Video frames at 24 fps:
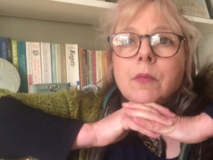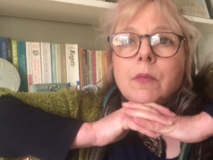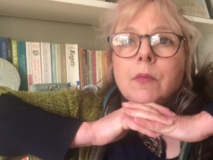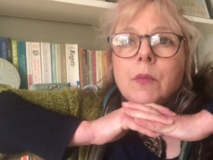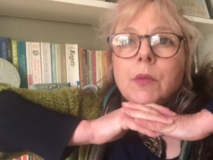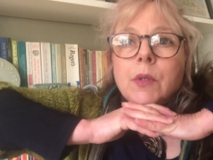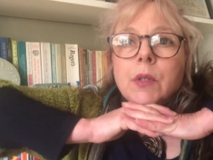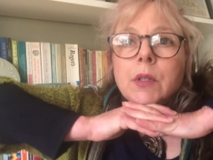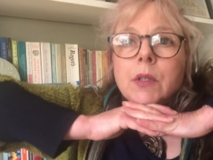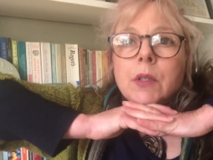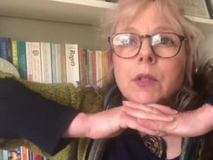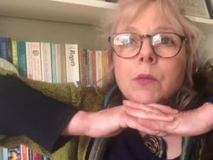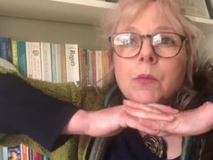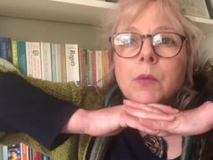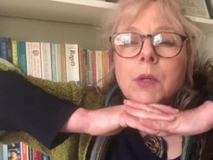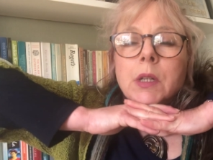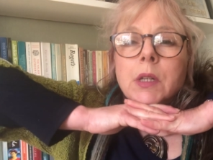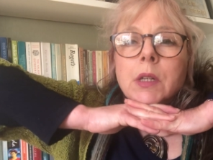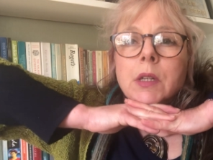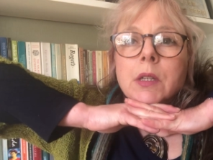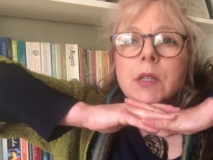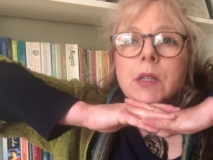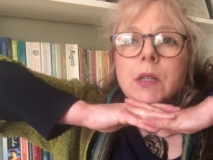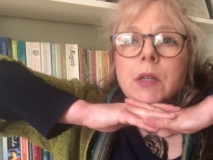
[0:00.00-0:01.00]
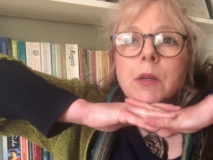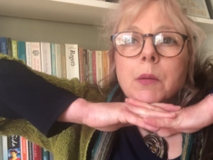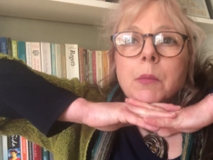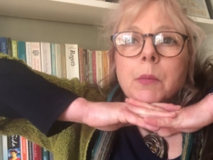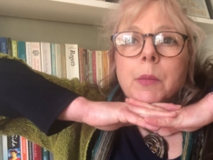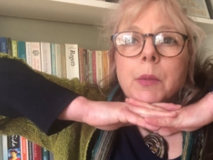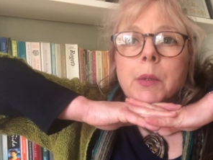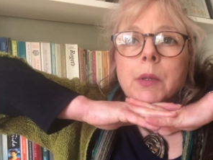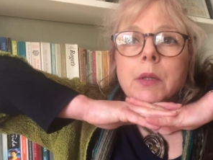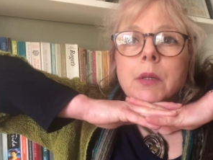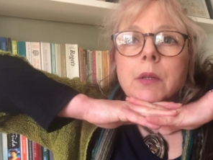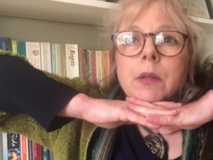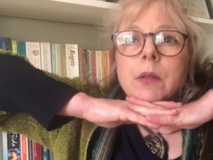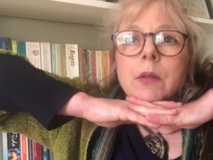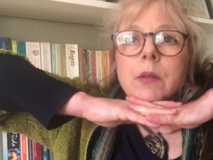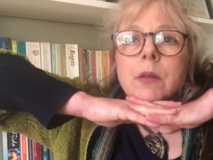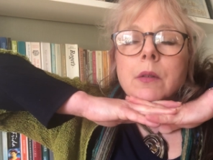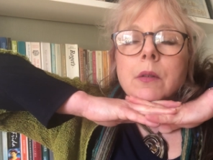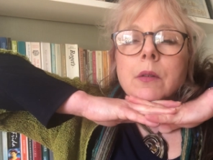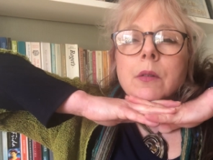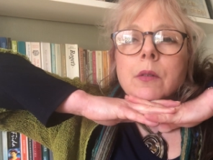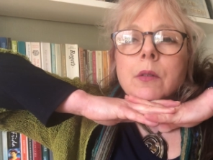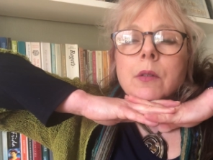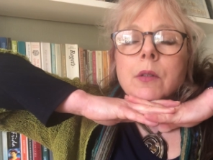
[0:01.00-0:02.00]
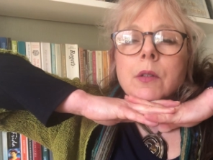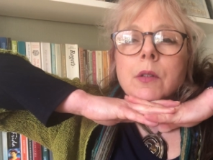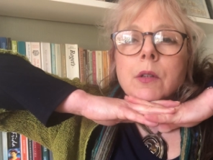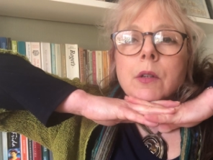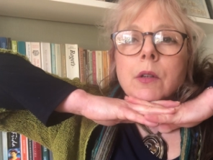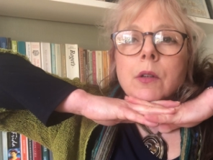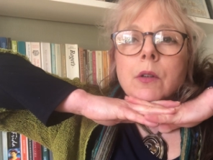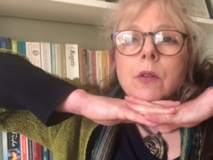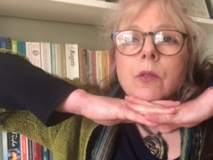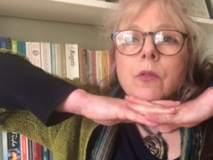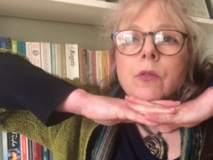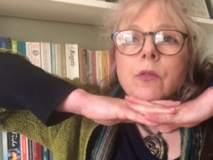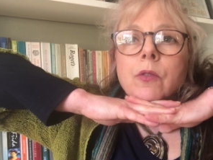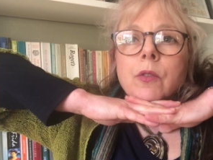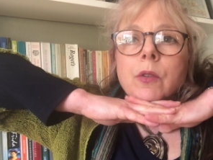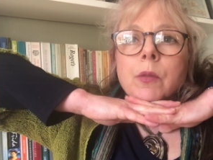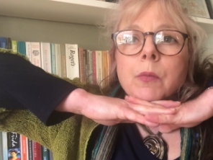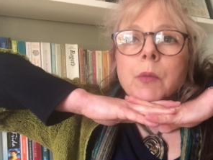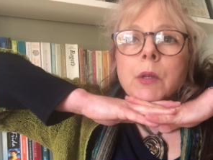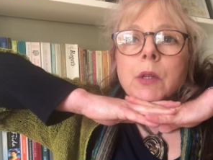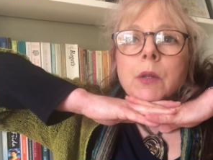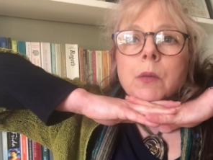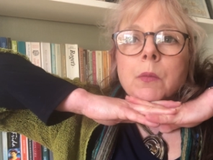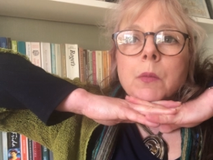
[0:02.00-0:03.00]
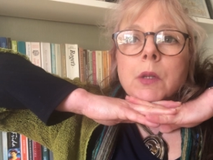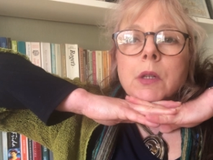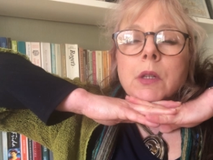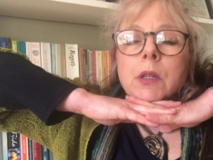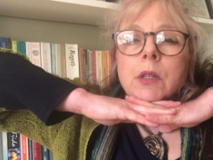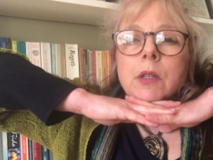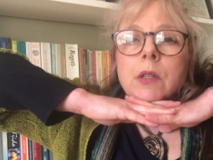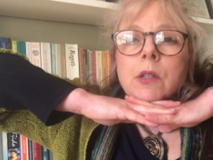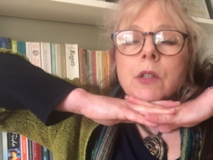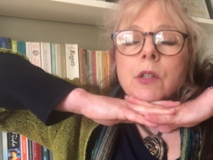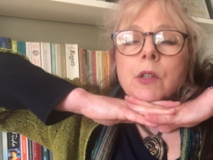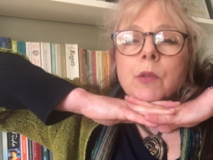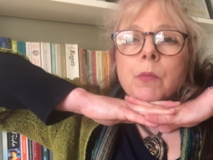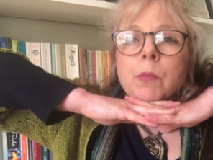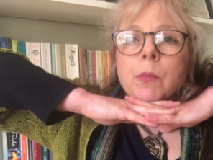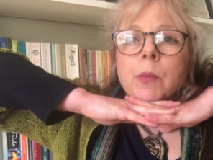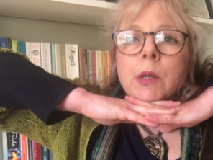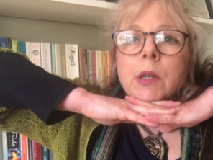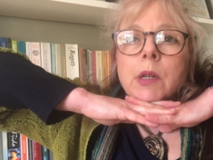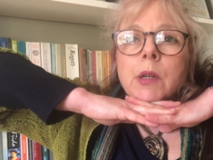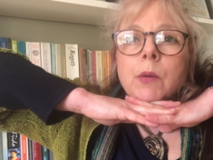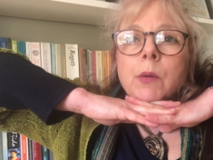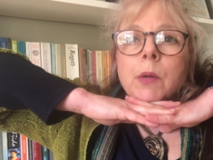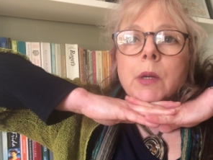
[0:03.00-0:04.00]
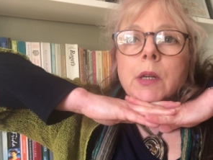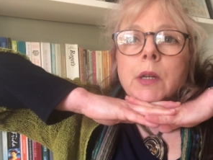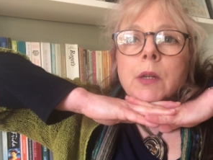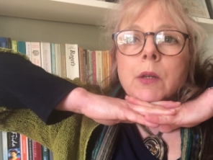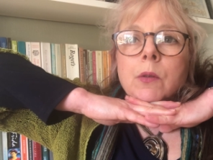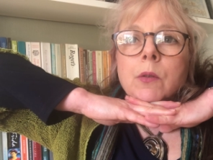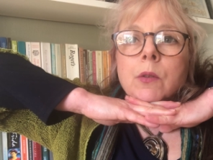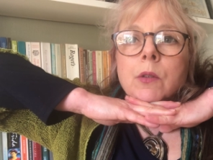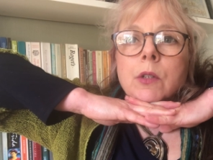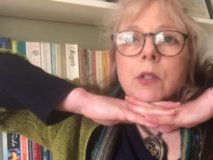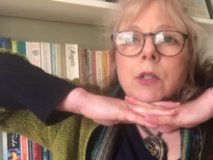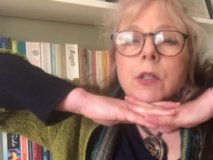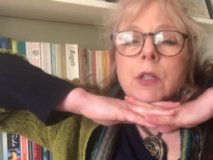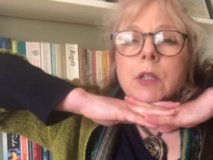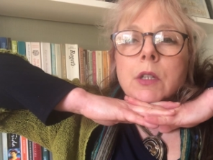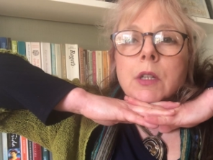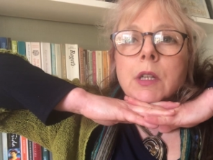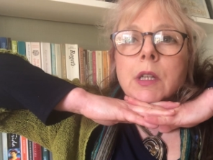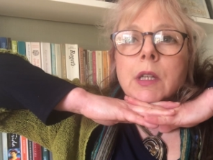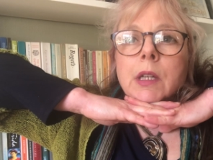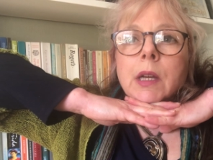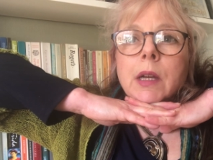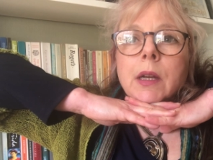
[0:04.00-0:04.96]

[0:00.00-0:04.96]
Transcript: bring the wings up, just hold for a moment and as you blow out, just